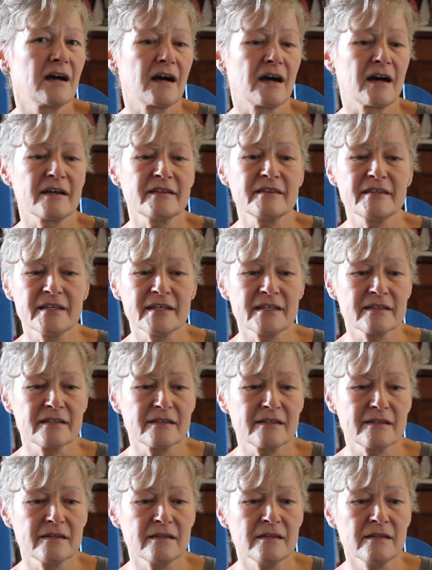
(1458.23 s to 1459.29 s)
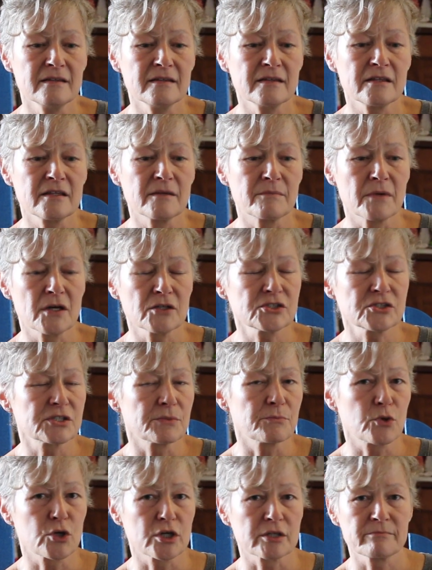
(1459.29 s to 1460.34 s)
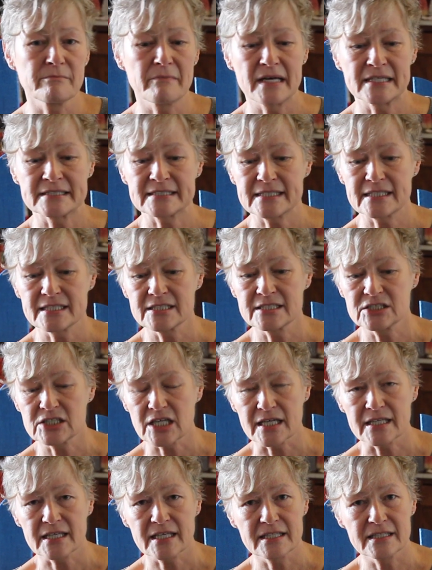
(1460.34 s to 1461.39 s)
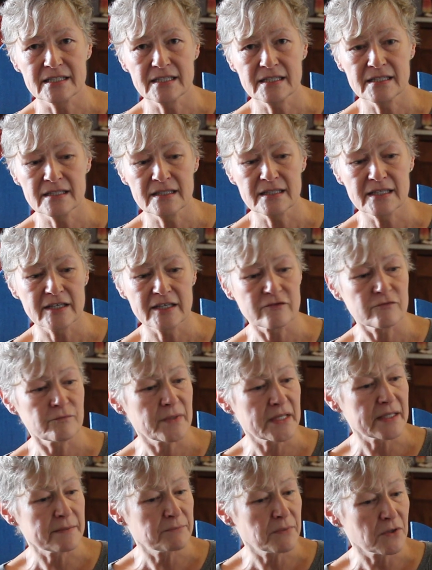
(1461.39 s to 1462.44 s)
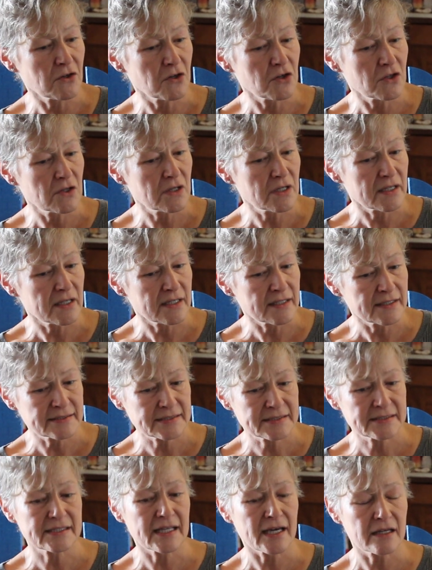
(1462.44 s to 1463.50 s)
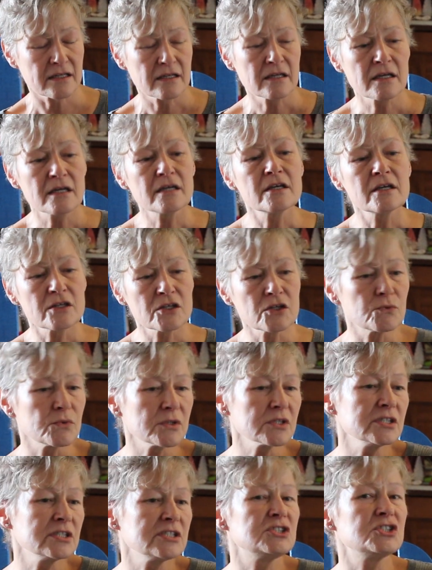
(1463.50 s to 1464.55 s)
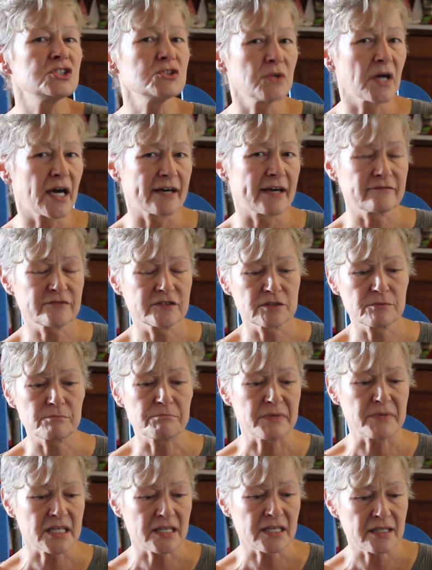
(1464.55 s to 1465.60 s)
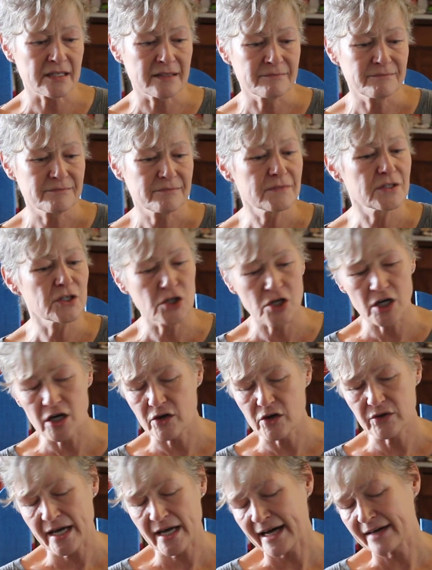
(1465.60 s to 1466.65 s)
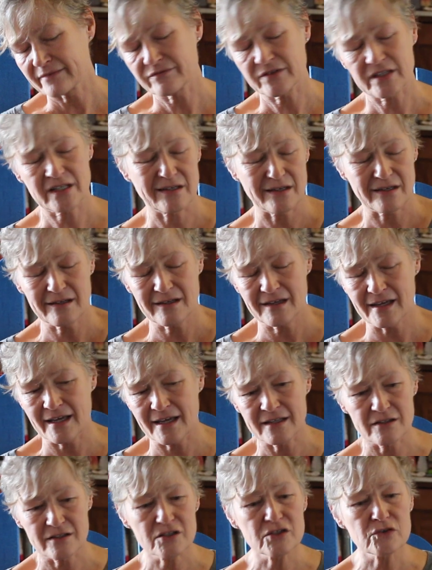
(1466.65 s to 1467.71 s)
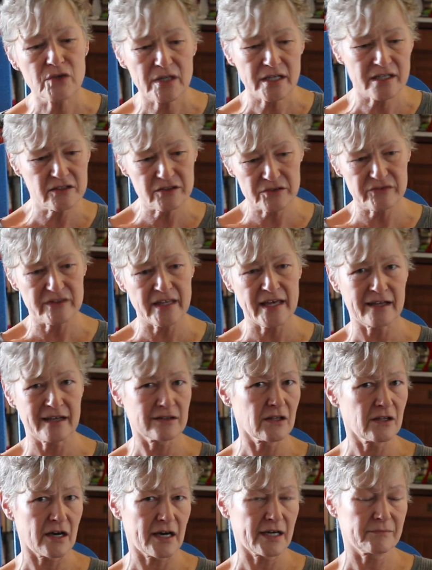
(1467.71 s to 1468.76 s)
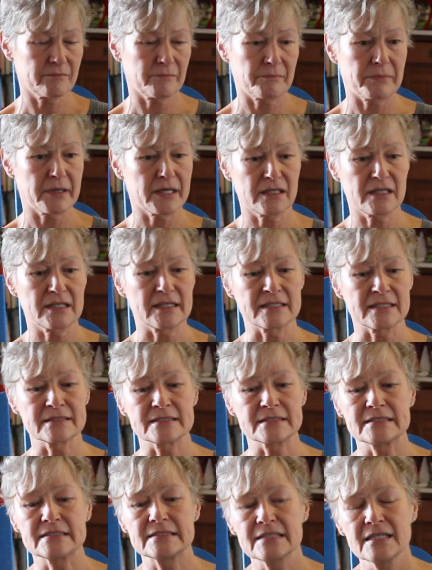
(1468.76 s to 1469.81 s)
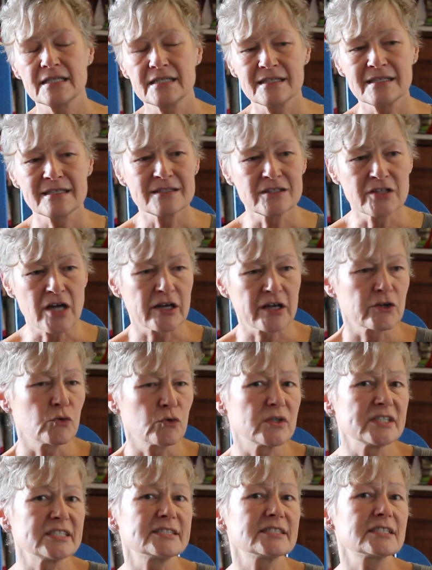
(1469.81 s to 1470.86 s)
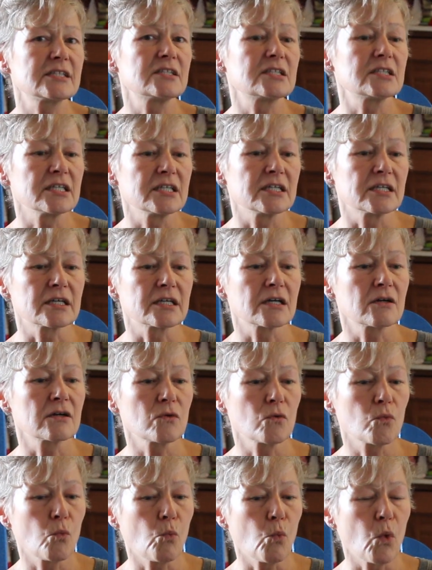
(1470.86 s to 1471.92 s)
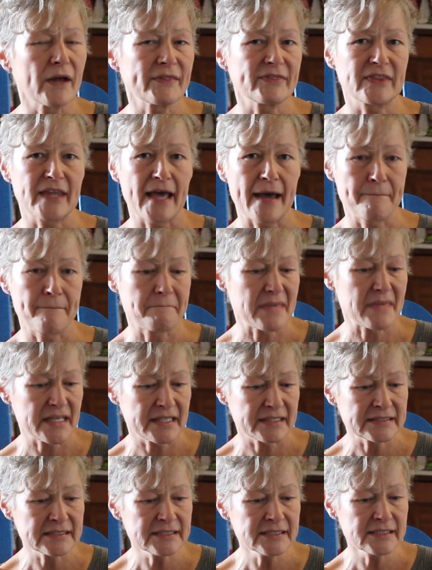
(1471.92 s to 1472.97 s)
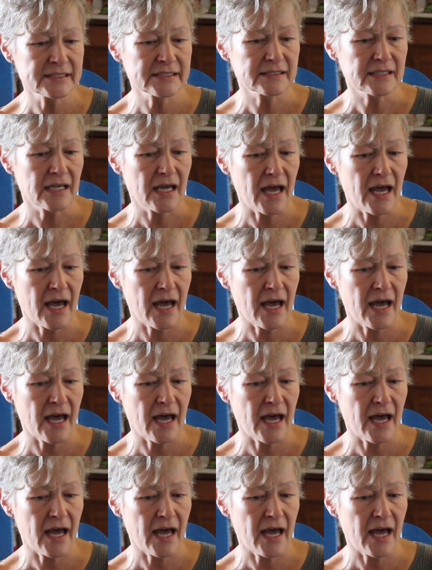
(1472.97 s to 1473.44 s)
I think the most important message I can give people is that you really do have to be your own advocate. And you hear that a lot, but it's not always clear what that means.